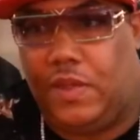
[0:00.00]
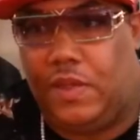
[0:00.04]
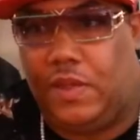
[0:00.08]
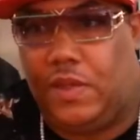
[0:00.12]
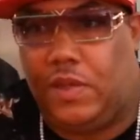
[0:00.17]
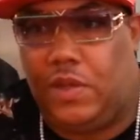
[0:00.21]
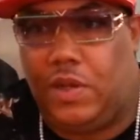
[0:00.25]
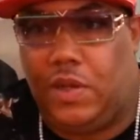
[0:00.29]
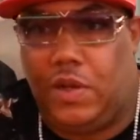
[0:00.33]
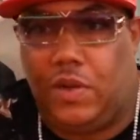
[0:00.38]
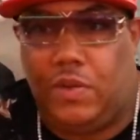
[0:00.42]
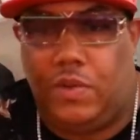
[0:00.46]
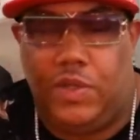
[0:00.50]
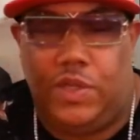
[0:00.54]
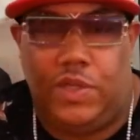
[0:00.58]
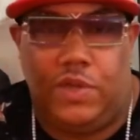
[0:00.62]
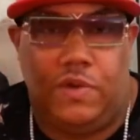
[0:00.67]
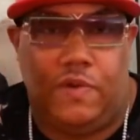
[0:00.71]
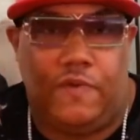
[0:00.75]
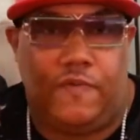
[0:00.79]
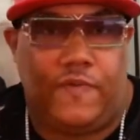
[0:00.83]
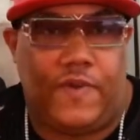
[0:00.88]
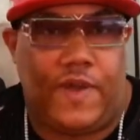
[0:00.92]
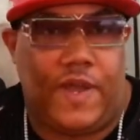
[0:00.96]

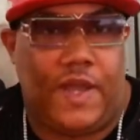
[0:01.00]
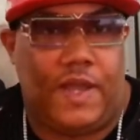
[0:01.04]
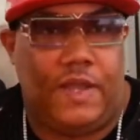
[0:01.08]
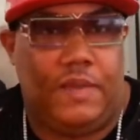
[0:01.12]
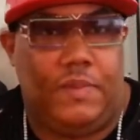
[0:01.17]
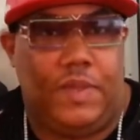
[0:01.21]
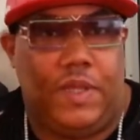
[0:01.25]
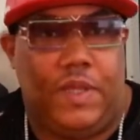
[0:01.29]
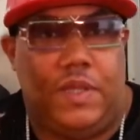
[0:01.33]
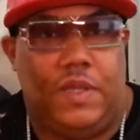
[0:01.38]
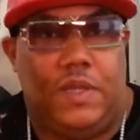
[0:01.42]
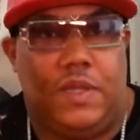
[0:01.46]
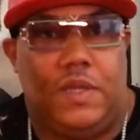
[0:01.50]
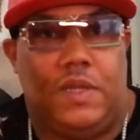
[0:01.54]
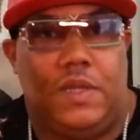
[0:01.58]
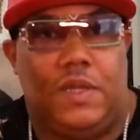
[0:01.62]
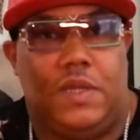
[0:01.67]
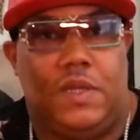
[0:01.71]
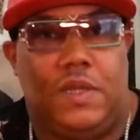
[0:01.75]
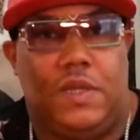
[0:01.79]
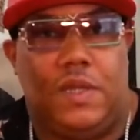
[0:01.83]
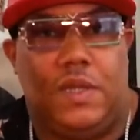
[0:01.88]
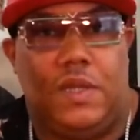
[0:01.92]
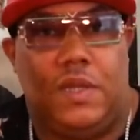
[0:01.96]
you'll find me.
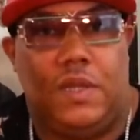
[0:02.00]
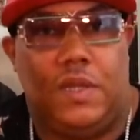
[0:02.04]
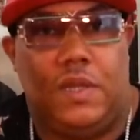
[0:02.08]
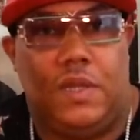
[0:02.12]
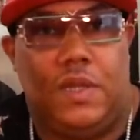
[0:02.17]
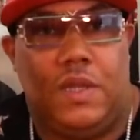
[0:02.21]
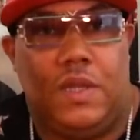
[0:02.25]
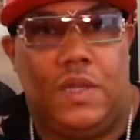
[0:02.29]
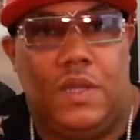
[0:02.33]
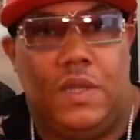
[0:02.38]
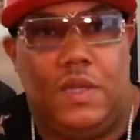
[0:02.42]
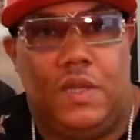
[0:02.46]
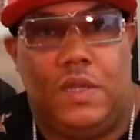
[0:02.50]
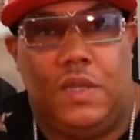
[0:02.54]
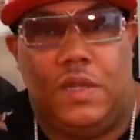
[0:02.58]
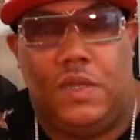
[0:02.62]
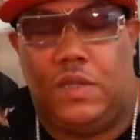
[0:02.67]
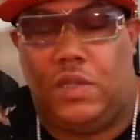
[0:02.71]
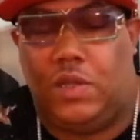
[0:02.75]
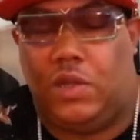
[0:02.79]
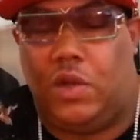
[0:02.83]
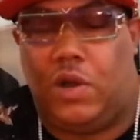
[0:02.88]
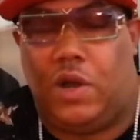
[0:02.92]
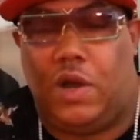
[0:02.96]

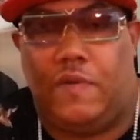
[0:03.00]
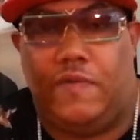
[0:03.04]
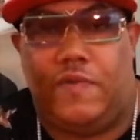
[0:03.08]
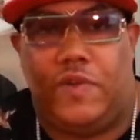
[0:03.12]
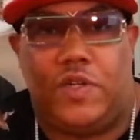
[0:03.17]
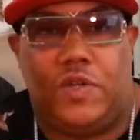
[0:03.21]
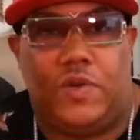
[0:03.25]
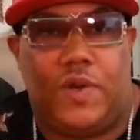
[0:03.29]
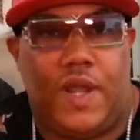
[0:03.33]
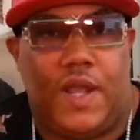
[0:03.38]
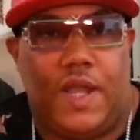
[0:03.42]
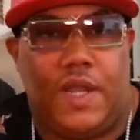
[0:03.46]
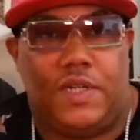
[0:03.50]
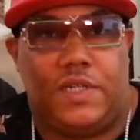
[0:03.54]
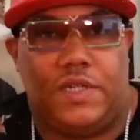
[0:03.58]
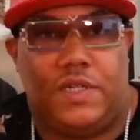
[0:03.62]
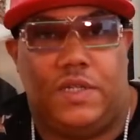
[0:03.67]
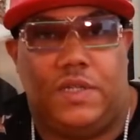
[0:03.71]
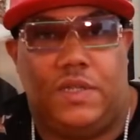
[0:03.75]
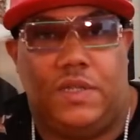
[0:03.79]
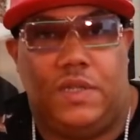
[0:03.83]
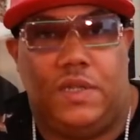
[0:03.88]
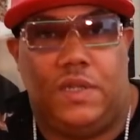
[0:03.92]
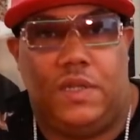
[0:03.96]
The law of attraction.
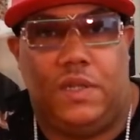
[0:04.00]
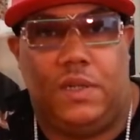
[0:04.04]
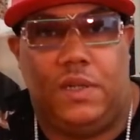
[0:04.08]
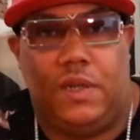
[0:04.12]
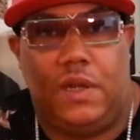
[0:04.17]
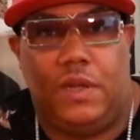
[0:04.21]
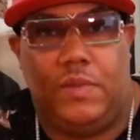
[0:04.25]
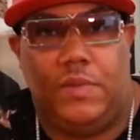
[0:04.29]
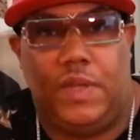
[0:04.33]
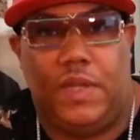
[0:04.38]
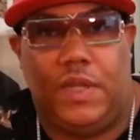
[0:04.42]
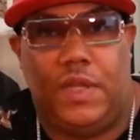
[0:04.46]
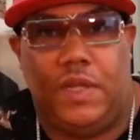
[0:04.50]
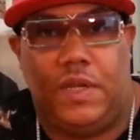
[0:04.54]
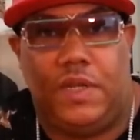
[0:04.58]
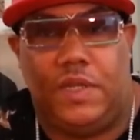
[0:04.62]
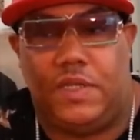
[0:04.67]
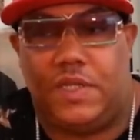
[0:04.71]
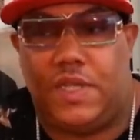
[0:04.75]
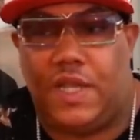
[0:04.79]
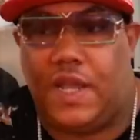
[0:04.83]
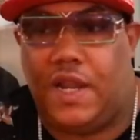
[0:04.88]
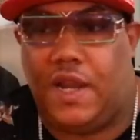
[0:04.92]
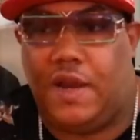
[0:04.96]

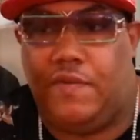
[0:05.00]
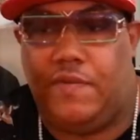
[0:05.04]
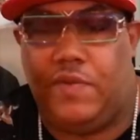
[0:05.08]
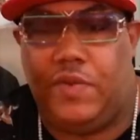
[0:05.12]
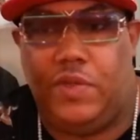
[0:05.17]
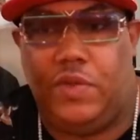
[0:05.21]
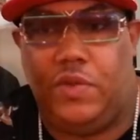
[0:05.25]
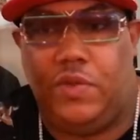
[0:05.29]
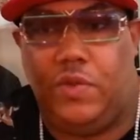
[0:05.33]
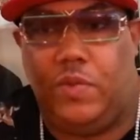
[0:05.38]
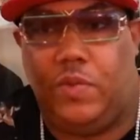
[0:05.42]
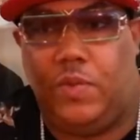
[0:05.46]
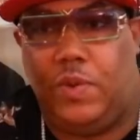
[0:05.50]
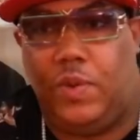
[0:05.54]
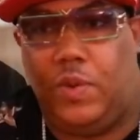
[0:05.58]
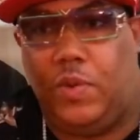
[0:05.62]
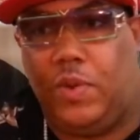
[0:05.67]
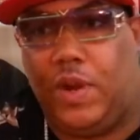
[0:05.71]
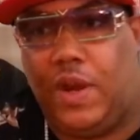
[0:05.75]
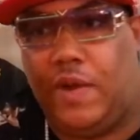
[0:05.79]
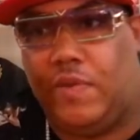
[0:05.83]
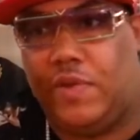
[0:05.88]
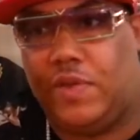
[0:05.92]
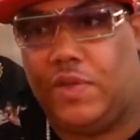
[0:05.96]
It's
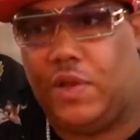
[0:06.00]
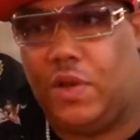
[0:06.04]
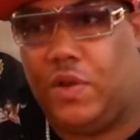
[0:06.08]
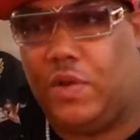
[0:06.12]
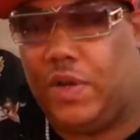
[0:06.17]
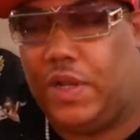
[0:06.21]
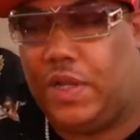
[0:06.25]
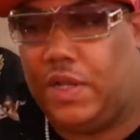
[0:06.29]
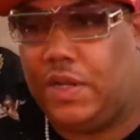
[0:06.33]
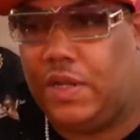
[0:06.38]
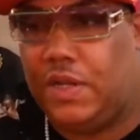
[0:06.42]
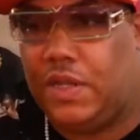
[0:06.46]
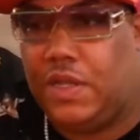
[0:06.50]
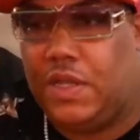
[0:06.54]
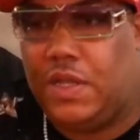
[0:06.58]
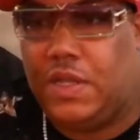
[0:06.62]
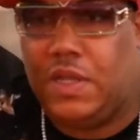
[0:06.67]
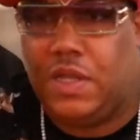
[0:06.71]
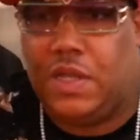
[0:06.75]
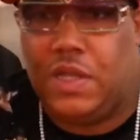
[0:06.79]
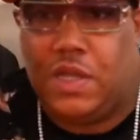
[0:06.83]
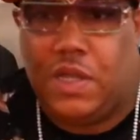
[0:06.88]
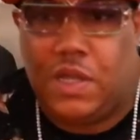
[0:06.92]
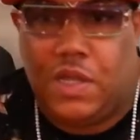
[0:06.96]
whoever's on it,
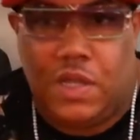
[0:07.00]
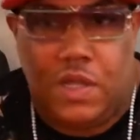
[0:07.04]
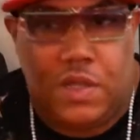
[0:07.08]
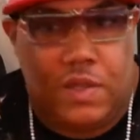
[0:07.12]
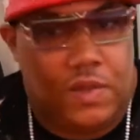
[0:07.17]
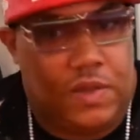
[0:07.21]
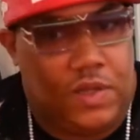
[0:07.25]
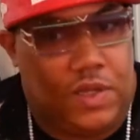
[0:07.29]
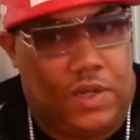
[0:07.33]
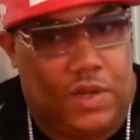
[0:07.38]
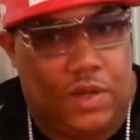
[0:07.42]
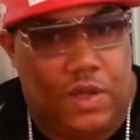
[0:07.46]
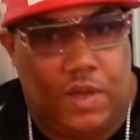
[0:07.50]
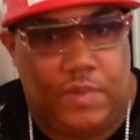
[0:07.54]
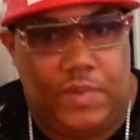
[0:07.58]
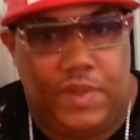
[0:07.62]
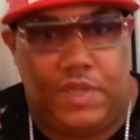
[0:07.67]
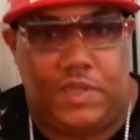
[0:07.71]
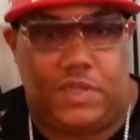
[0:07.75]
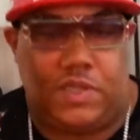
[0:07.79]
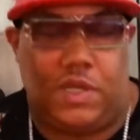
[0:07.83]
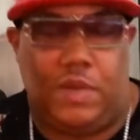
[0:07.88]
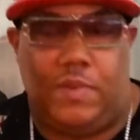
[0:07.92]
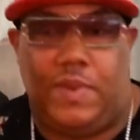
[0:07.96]

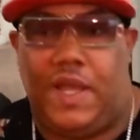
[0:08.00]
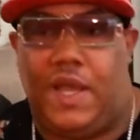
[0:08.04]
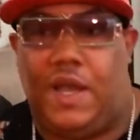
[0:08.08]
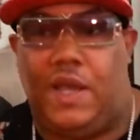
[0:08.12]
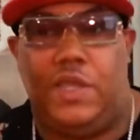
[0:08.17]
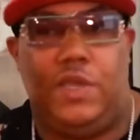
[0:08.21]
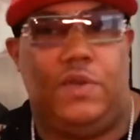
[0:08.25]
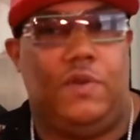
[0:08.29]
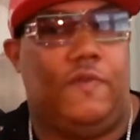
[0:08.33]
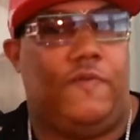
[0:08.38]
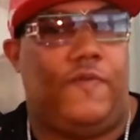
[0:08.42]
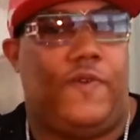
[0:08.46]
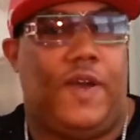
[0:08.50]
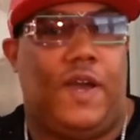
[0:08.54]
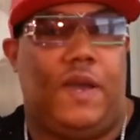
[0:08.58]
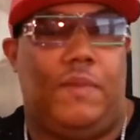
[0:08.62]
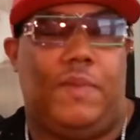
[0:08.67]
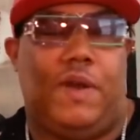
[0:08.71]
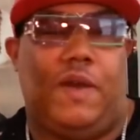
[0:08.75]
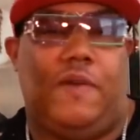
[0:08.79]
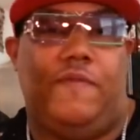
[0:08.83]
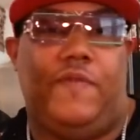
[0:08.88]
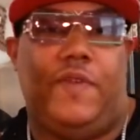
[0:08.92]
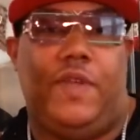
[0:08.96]
somehow you'll find
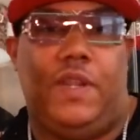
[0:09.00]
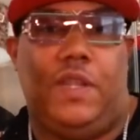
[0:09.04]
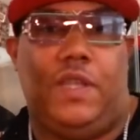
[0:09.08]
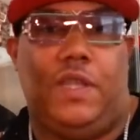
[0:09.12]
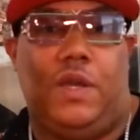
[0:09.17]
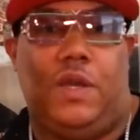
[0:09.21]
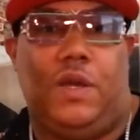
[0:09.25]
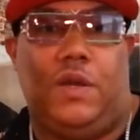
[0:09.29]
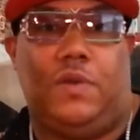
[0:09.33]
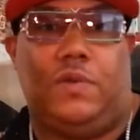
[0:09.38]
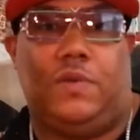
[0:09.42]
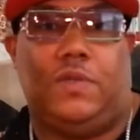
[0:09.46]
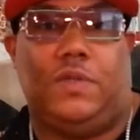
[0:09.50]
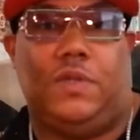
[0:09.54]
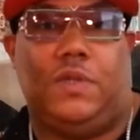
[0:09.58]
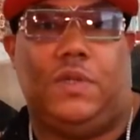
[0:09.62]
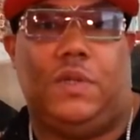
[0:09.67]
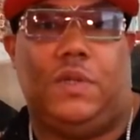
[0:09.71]
my videos.